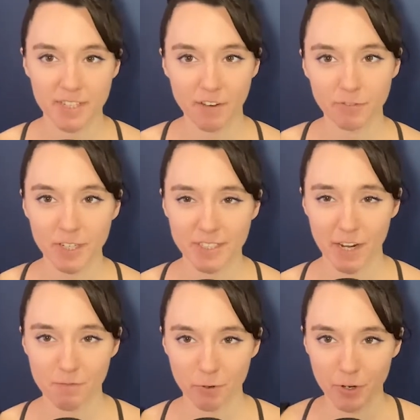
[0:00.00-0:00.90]
definitely
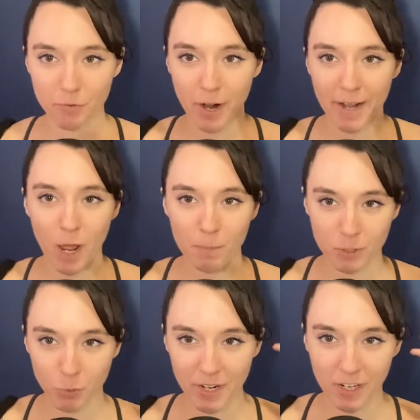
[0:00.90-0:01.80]
diverted right now
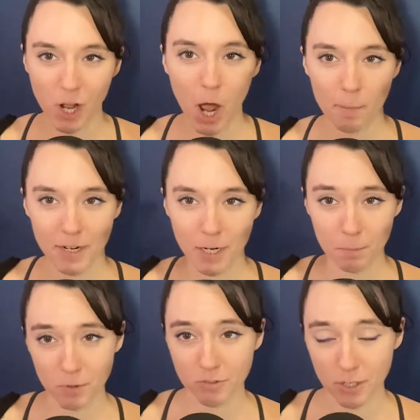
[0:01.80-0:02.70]
between comedy
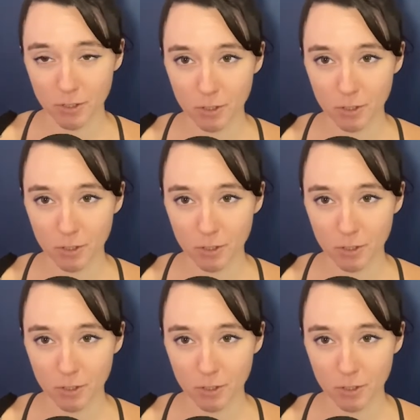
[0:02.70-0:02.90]
and music.